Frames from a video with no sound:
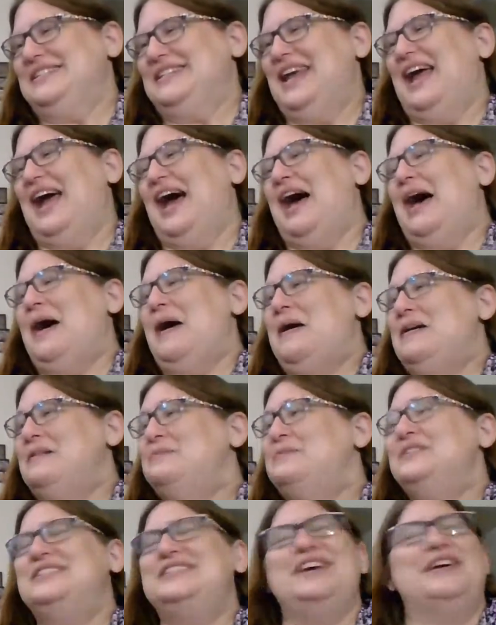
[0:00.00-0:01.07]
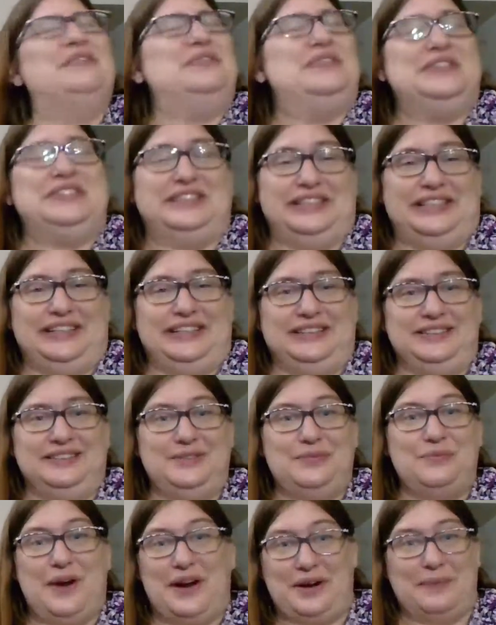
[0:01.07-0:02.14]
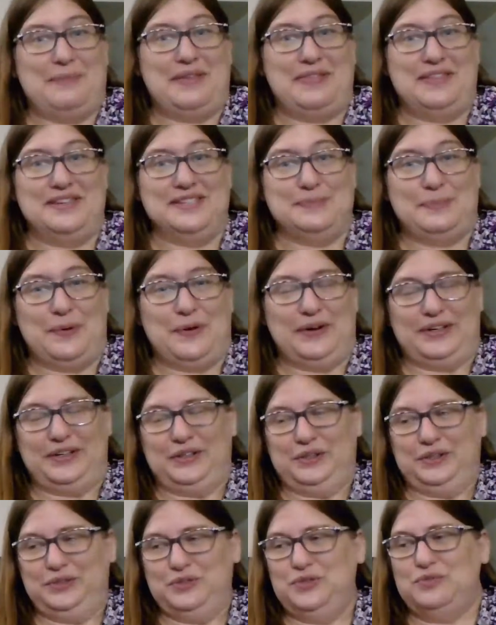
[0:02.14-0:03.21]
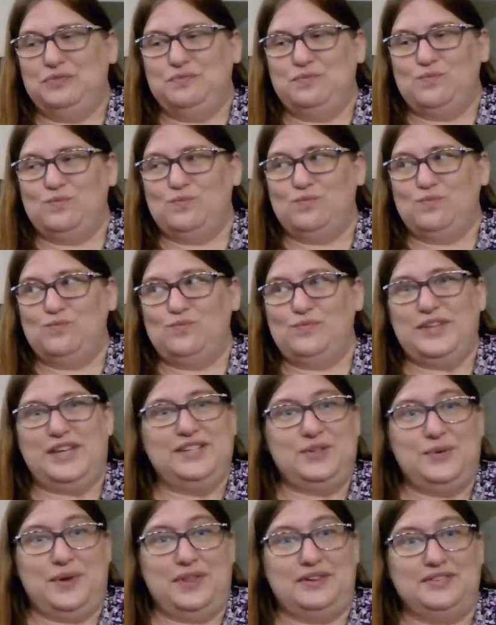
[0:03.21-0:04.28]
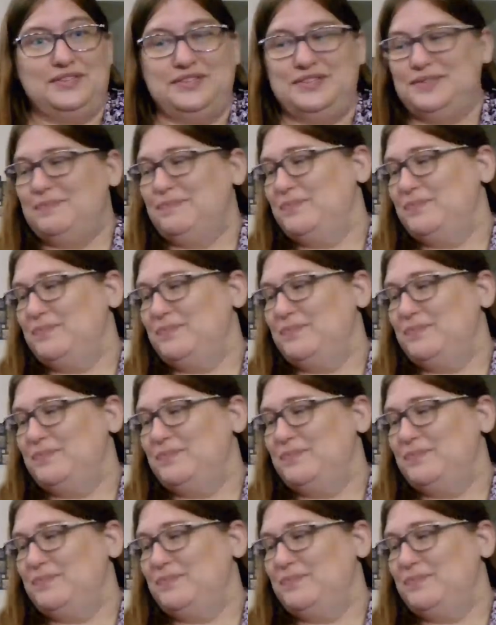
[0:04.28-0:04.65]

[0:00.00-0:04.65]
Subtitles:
I would definitely recommend this book to others.